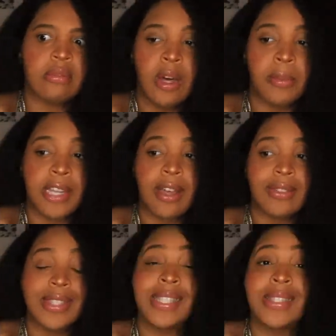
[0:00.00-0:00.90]
Oh my
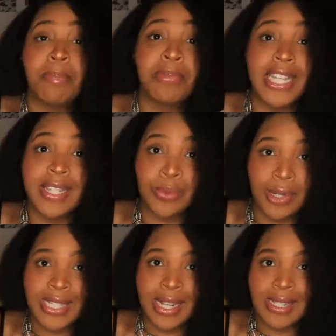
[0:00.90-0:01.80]
god. This is the bleakest
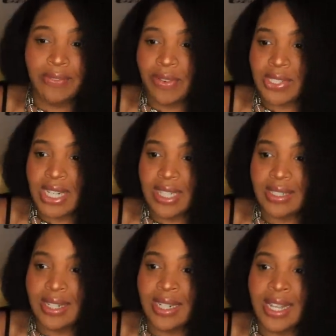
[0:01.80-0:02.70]
recess I've ever
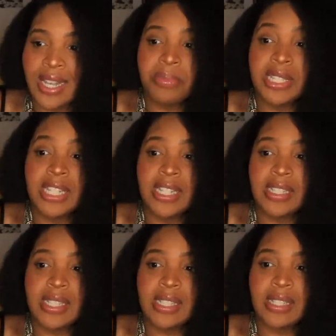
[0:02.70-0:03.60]
seen.
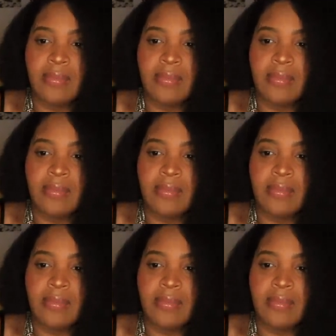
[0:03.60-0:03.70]
Please.